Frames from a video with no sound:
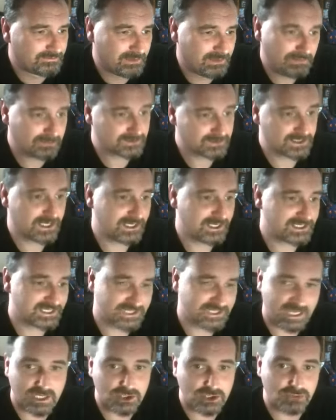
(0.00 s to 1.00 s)
People say it's
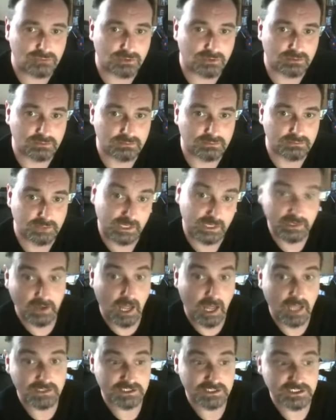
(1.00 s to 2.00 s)
sexual. It
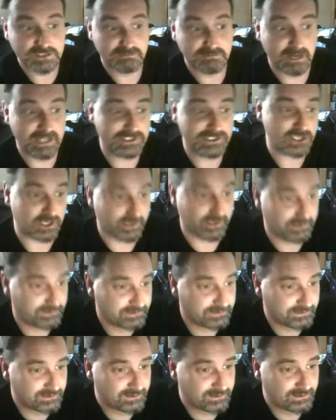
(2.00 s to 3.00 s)
enhances pleasure.
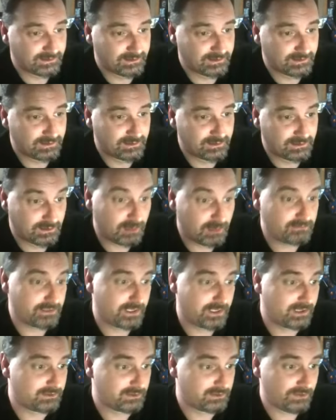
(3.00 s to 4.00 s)
Oh
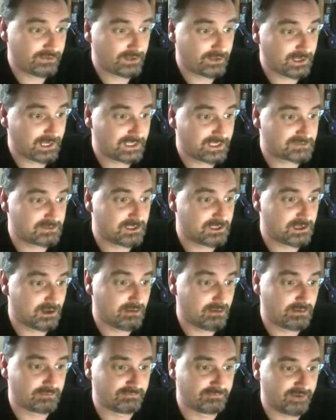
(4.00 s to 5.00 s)
yeah, nothing gets me
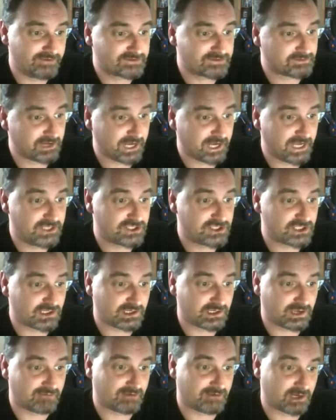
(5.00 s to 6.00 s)
going and revs my engine
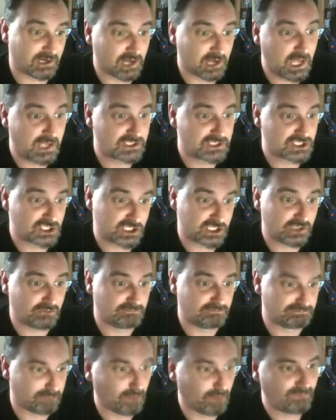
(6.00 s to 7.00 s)
like having a large
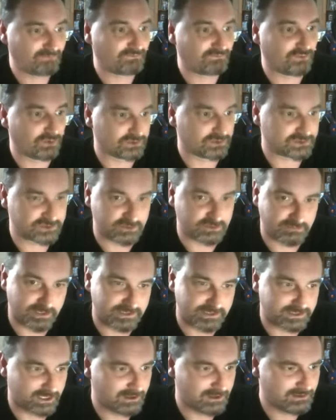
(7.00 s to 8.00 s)
steel bolt force through
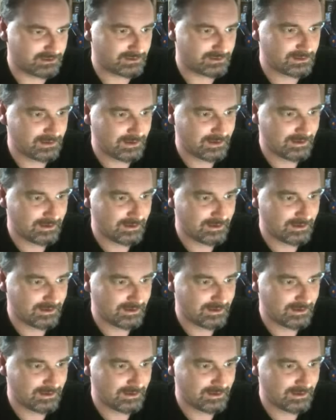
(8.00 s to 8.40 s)
my tongue.